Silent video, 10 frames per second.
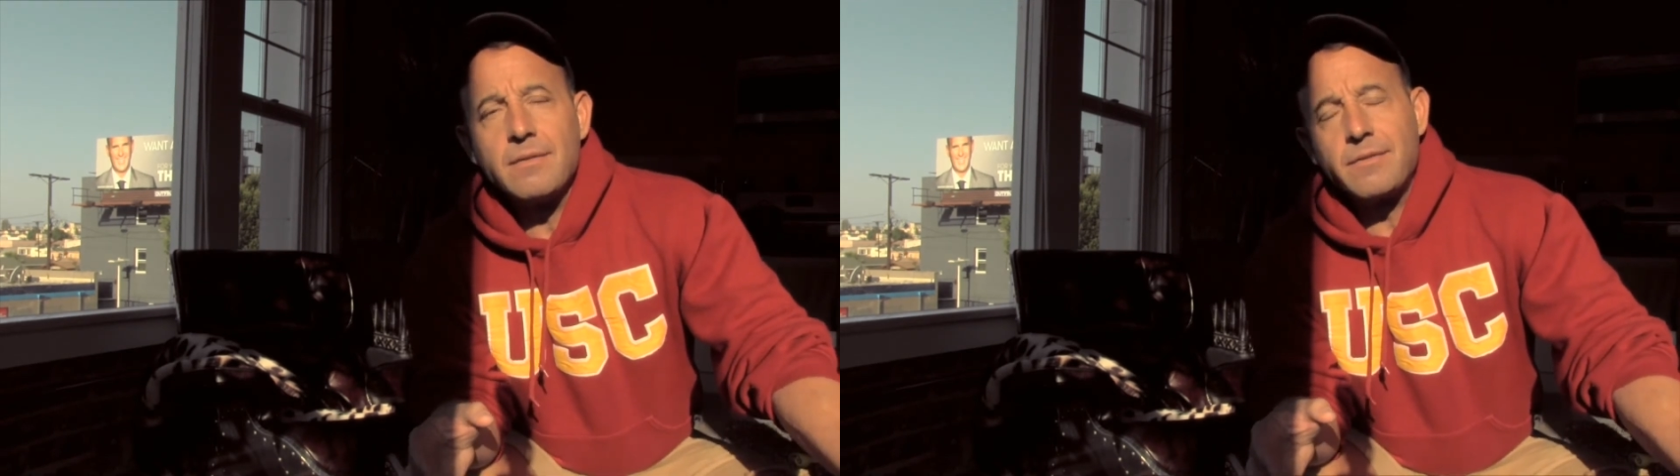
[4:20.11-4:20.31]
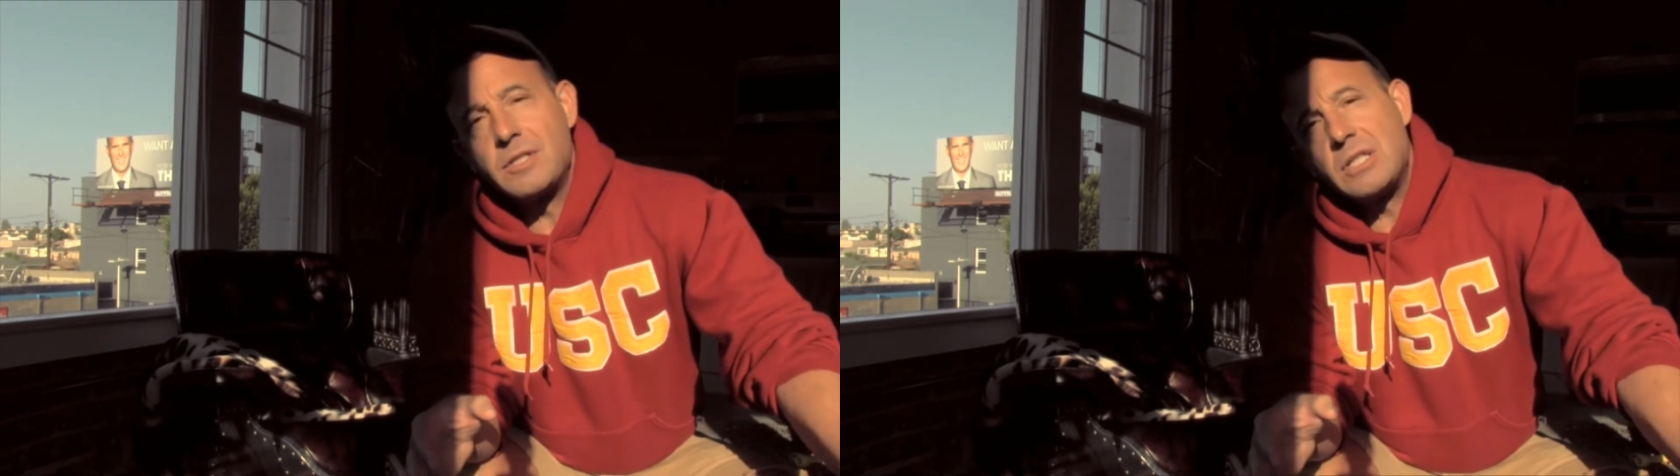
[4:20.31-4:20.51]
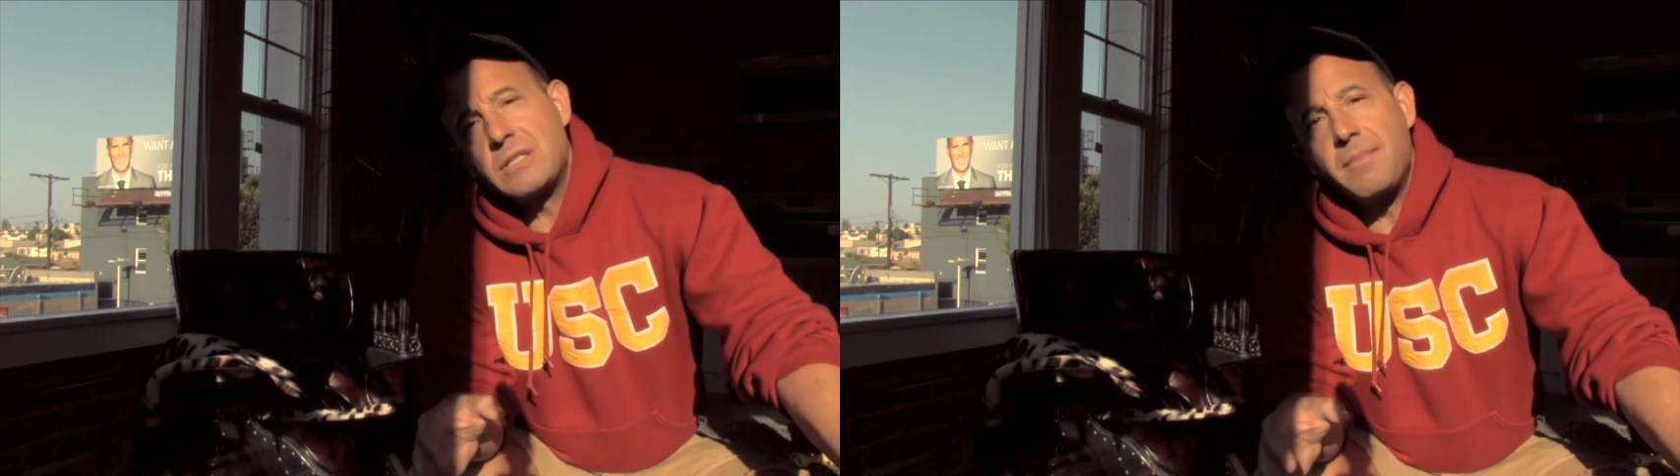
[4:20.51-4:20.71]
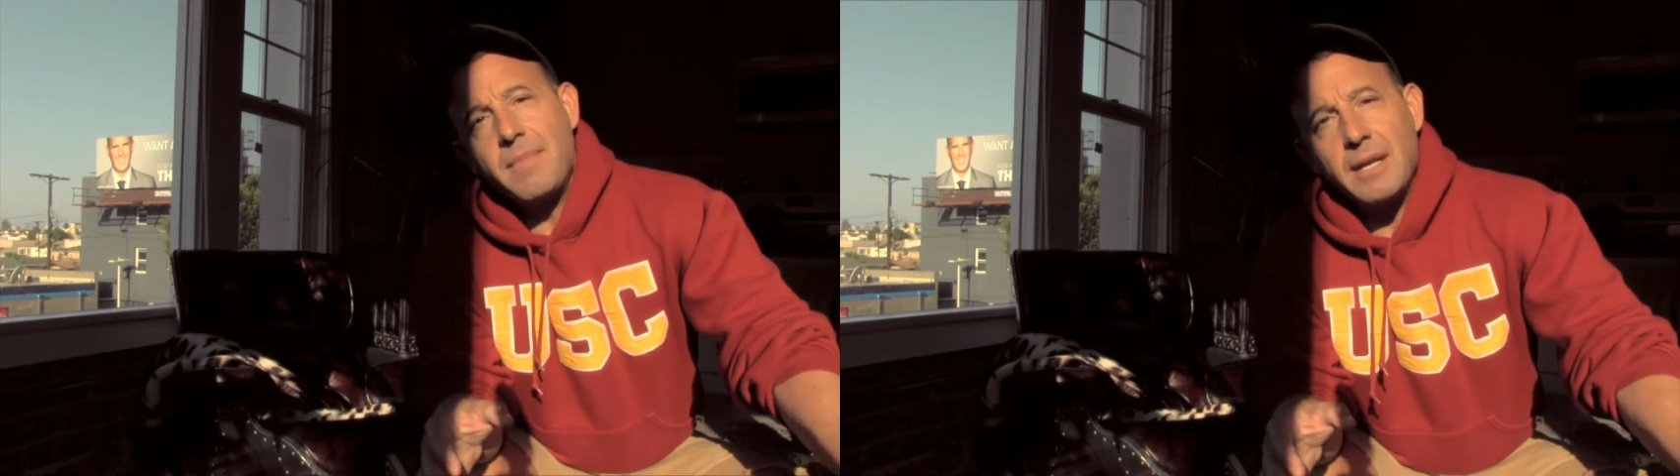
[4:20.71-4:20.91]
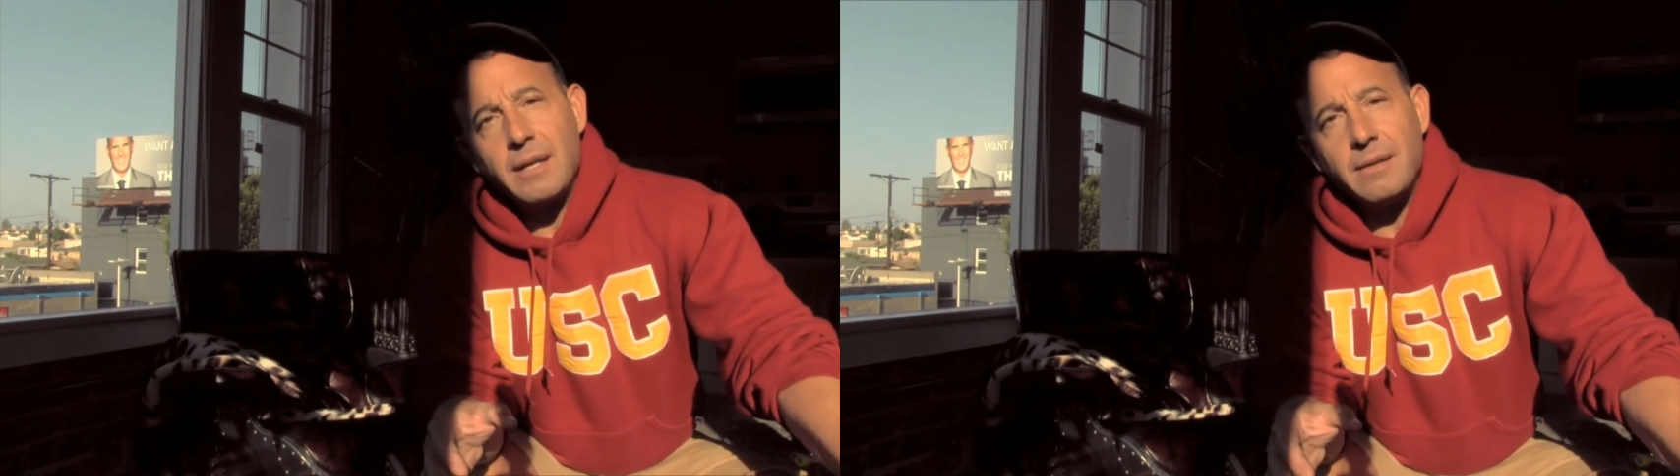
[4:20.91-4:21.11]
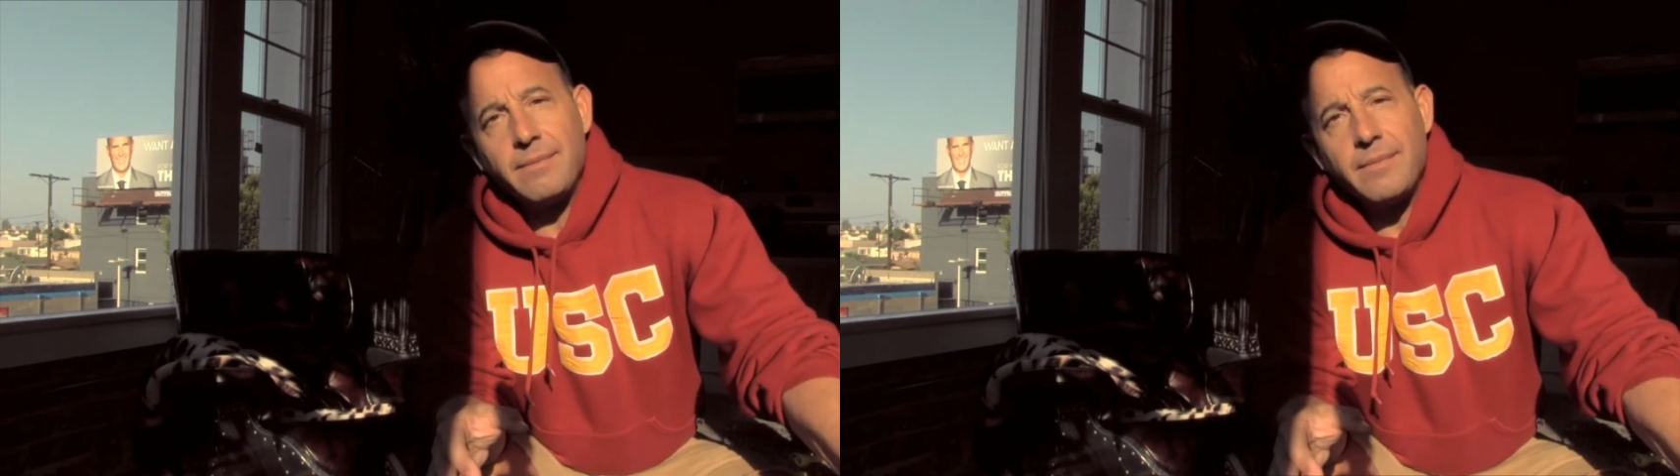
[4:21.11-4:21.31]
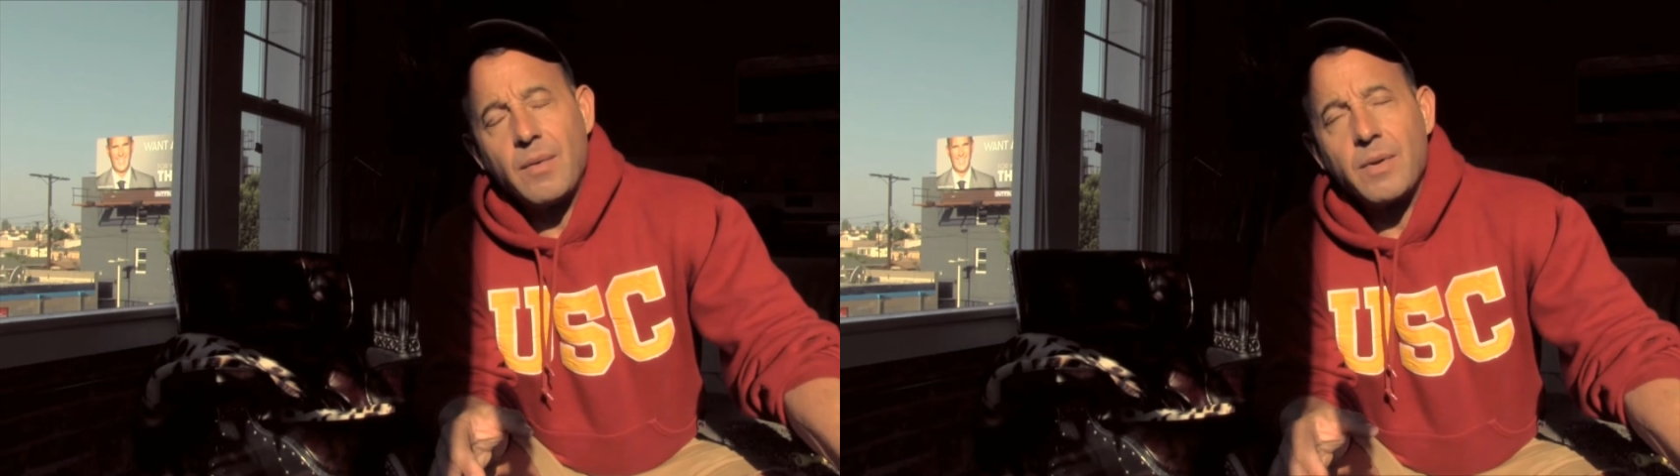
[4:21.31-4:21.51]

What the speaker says: For just a minute, I